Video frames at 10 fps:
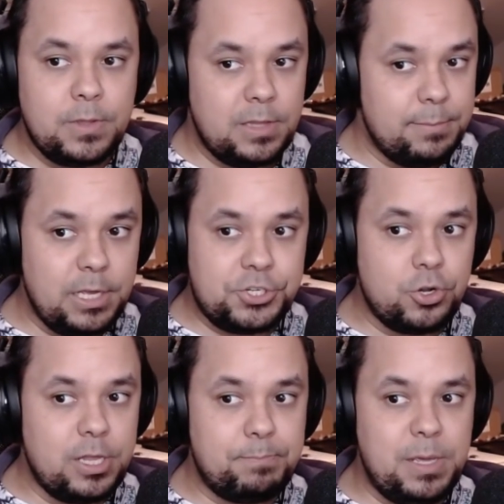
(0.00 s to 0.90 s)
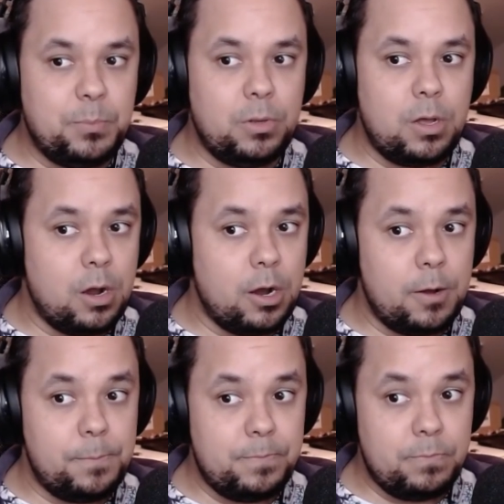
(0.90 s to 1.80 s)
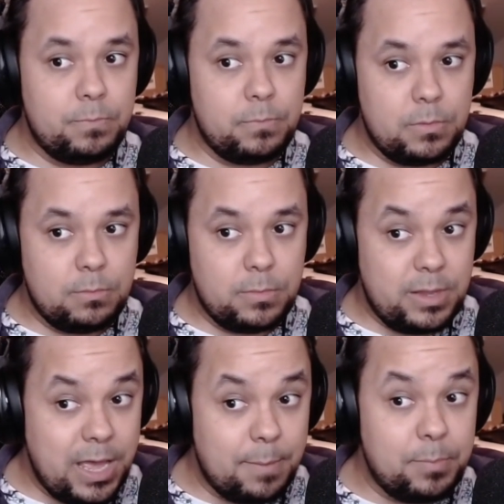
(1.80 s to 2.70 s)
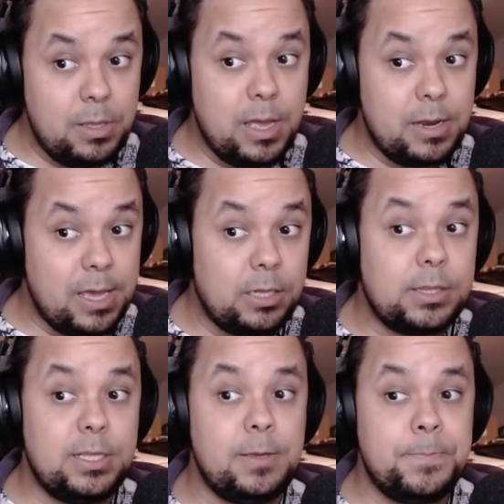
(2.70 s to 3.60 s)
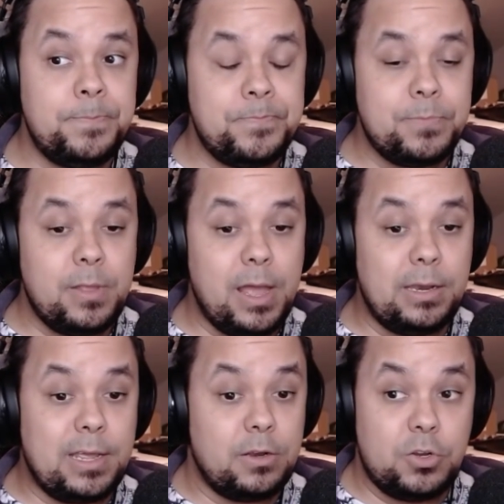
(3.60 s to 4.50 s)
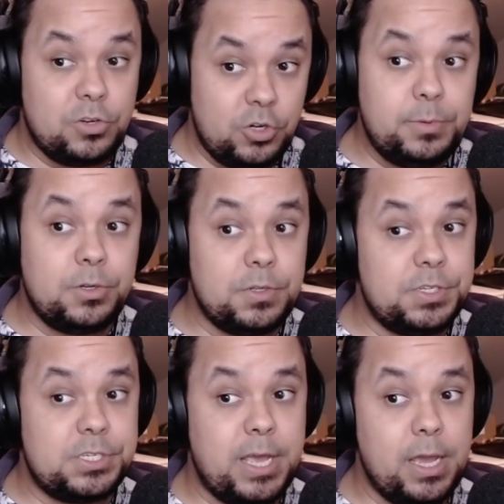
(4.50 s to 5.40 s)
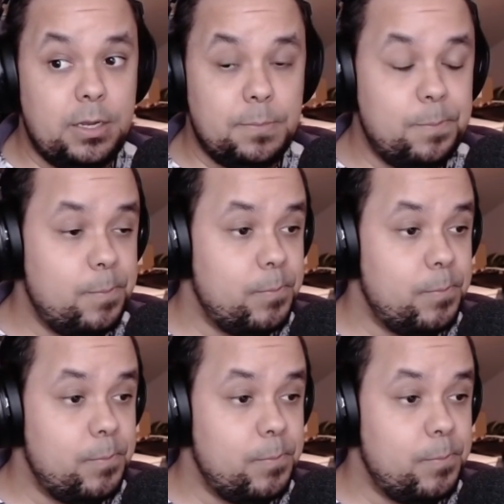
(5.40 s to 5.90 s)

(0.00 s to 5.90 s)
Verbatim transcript: They make sure that people are happy and healthy and can contribute to society.